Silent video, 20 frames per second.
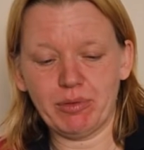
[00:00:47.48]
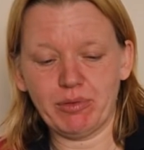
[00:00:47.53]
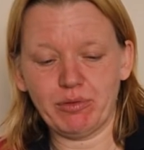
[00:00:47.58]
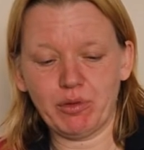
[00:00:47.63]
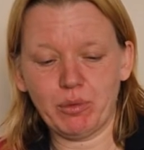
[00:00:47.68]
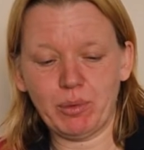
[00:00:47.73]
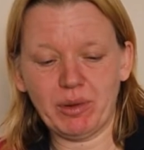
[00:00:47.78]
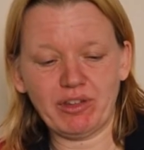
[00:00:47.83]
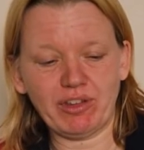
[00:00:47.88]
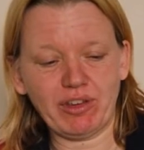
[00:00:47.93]

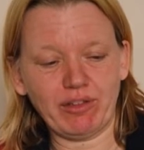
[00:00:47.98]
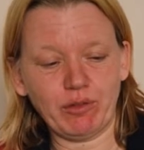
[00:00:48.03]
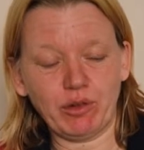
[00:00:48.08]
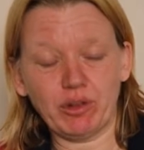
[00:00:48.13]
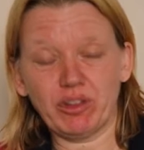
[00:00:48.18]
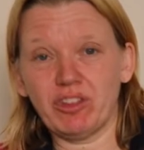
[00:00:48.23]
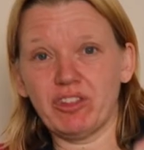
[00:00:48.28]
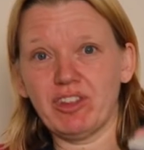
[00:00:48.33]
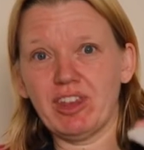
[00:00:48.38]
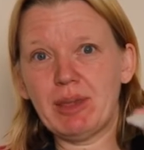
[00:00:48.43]
for which I've
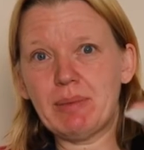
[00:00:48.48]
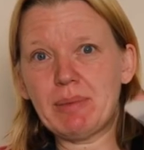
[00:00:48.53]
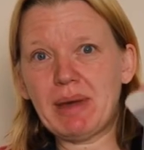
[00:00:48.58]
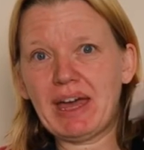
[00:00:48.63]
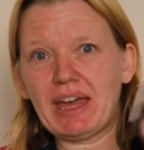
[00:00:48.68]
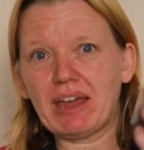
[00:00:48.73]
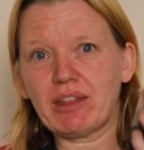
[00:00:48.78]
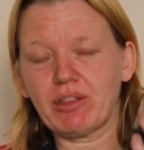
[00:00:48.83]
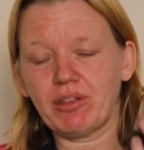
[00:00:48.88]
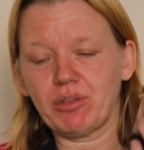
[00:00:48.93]
got a tea
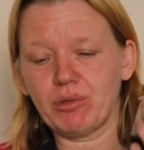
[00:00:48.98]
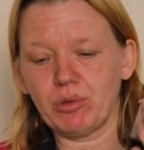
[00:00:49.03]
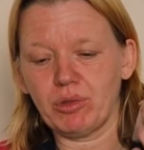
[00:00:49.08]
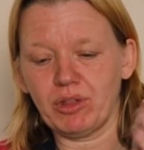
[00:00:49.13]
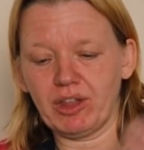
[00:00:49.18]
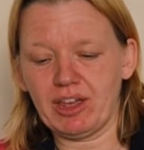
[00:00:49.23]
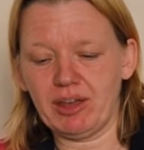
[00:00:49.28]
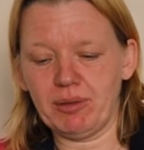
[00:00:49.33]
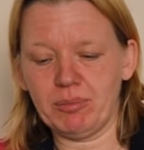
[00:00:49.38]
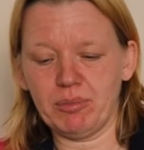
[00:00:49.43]
bag, the sort
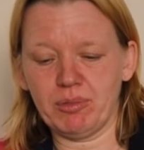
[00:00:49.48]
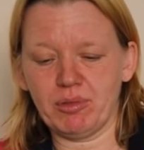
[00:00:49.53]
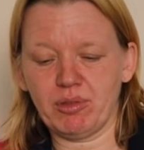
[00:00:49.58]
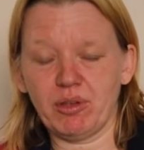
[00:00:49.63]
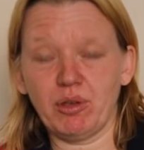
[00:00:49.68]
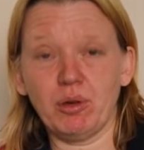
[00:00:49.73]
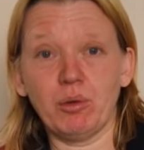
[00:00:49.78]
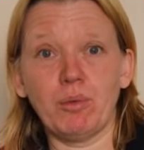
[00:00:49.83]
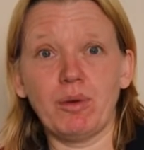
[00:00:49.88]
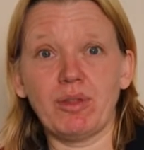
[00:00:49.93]
that comes
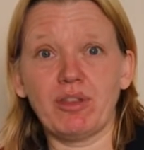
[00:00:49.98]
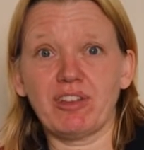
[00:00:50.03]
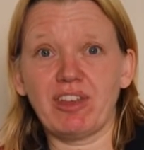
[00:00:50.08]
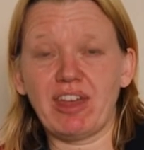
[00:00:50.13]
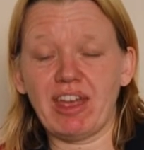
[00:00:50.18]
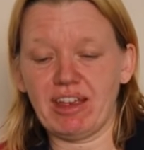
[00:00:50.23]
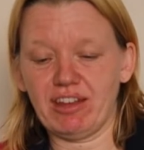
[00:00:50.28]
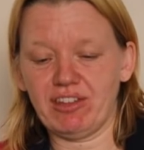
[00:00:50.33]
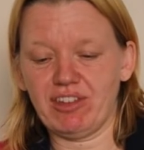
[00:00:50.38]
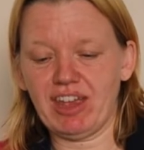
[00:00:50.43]
with a
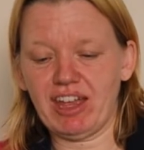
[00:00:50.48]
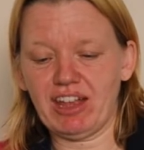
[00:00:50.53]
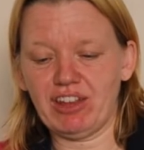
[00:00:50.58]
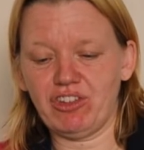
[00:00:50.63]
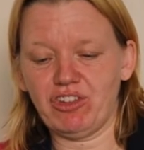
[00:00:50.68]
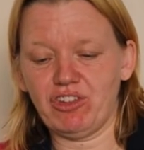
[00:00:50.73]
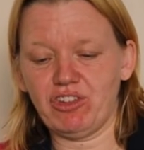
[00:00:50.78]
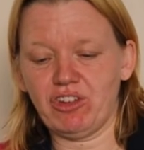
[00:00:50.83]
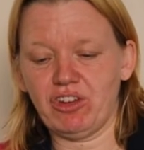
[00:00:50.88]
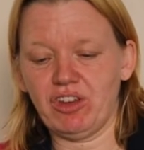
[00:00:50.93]
tag
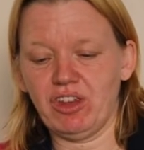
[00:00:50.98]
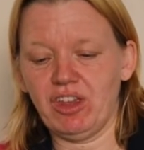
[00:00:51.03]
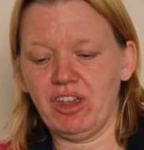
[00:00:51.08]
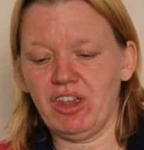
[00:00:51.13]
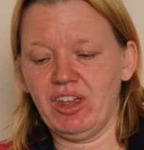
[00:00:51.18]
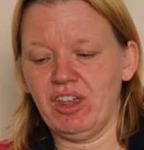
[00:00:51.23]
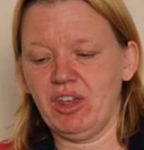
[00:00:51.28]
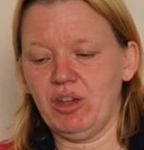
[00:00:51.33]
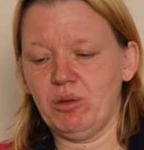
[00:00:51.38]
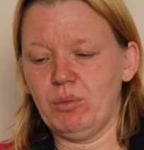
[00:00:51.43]
attached,
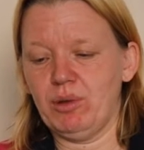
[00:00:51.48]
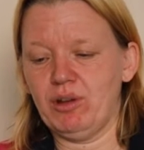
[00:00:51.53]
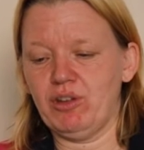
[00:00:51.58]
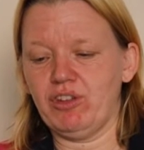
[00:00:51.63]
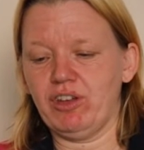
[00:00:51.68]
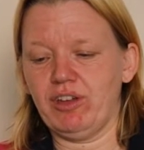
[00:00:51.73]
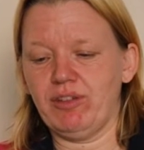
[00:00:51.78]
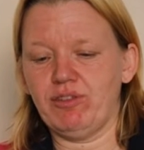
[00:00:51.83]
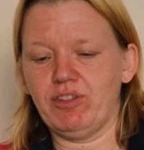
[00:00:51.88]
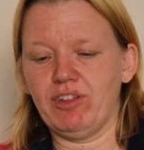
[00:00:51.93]

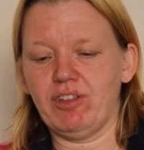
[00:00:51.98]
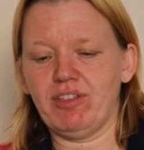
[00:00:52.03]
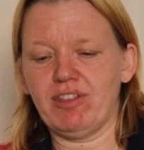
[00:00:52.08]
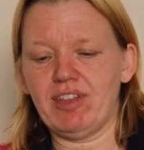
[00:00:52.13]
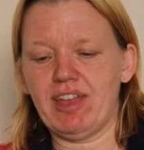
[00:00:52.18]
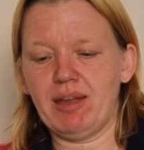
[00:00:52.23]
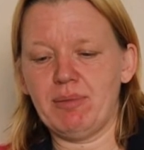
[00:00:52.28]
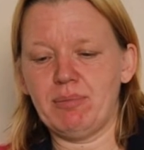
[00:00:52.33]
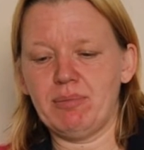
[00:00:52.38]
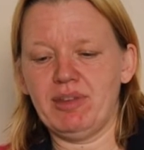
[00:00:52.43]
which I've just
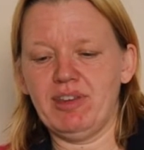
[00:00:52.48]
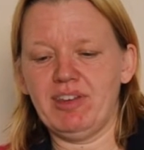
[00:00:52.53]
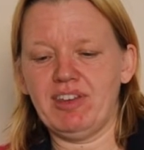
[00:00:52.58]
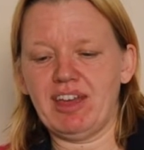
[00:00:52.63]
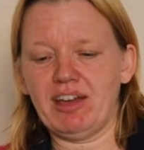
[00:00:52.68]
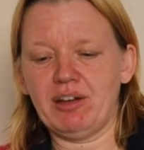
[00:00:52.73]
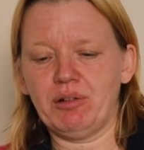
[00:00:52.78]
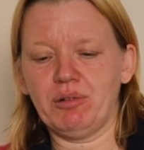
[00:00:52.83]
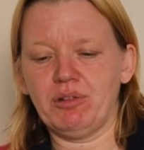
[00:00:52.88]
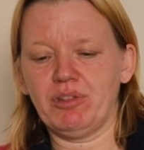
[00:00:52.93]
emptied
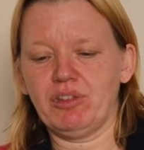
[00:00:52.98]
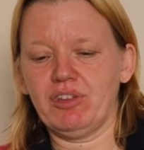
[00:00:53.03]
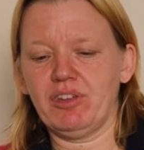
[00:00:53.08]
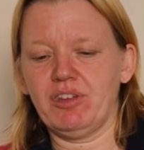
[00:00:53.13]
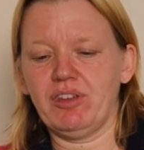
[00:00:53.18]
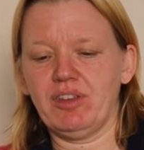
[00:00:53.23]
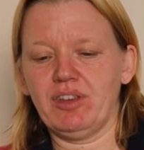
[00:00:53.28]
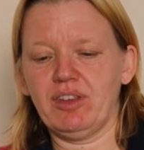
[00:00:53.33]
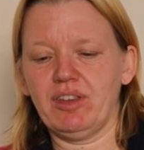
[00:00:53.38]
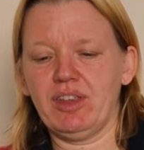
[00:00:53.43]
out
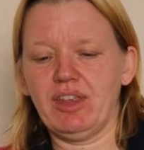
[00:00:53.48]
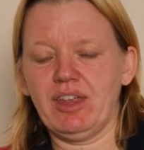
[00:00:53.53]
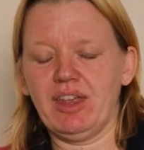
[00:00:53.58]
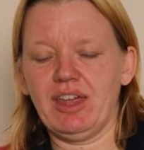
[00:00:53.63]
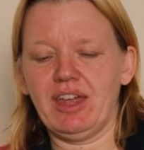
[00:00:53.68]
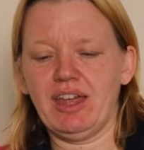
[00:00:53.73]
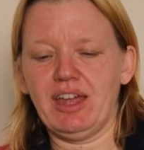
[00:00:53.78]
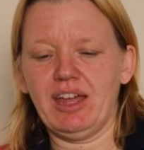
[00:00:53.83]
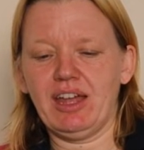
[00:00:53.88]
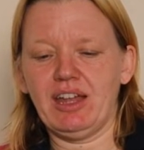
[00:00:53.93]

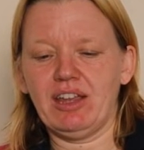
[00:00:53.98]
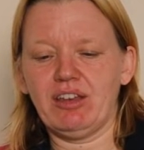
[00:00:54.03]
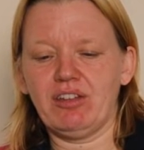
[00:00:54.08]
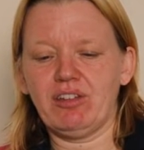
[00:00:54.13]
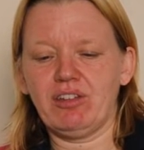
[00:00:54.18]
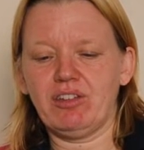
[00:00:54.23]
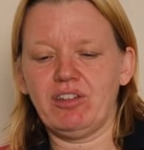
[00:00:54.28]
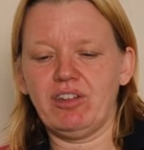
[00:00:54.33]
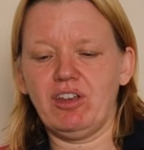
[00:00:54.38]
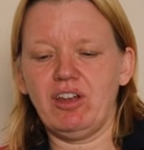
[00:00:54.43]

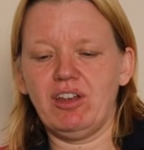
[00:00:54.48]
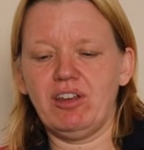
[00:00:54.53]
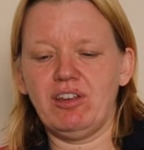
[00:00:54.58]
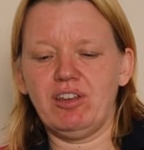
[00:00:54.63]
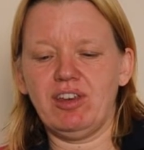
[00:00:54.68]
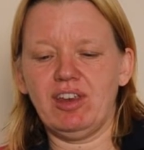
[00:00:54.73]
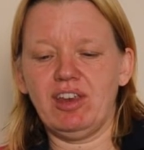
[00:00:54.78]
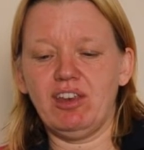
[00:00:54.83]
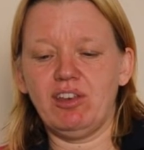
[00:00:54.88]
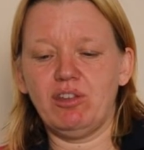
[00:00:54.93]
and
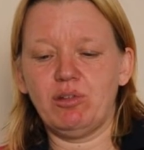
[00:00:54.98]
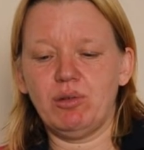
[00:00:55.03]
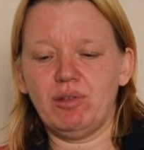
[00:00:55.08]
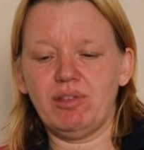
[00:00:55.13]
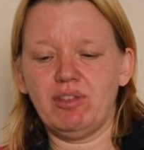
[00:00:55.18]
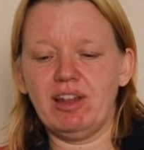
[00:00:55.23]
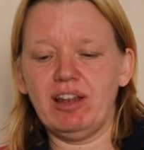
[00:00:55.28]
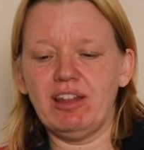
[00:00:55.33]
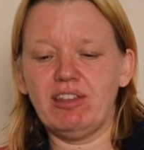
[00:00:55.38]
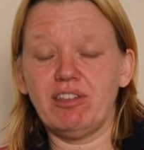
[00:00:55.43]
turned into a
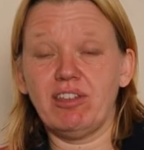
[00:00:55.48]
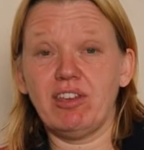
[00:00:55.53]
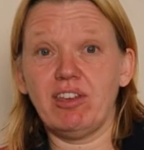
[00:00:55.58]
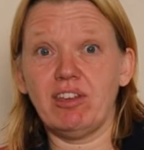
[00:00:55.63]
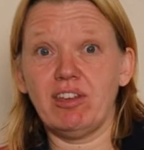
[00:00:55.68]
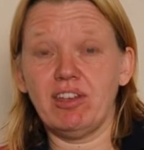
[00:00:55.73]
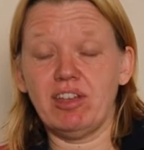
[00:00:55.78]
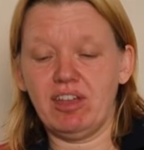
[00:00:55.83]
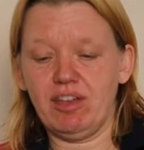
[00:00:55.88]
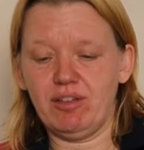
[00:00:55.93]

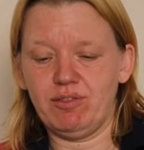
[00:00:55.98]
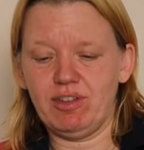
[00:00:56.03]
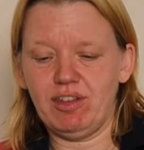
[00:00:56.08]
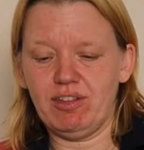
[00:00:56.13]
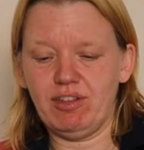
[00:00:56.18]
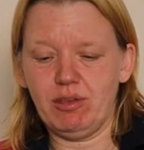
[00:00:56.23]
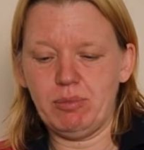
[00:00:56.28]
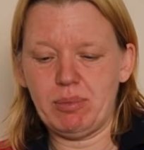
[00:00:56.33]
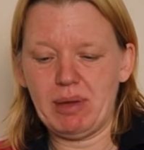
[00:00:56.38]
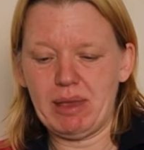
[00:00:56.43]
cylinder of
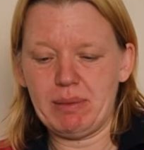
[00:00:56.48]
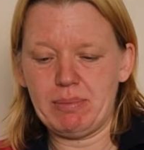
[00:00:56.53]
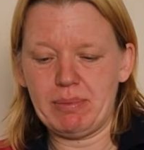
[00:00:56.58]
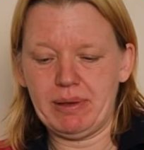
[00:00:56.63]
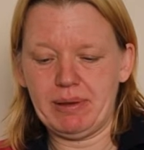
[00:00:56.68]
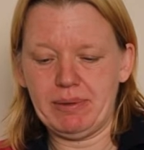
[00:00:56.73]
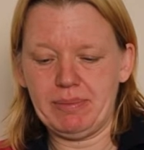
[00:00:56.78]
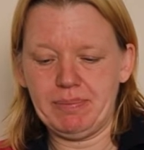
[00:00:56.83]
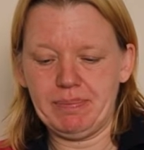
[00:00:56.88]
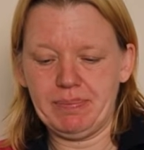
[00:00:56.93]
tissue
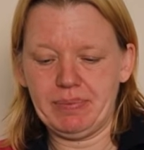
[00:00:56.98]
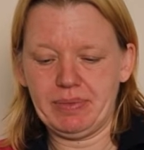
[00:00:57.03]
paper.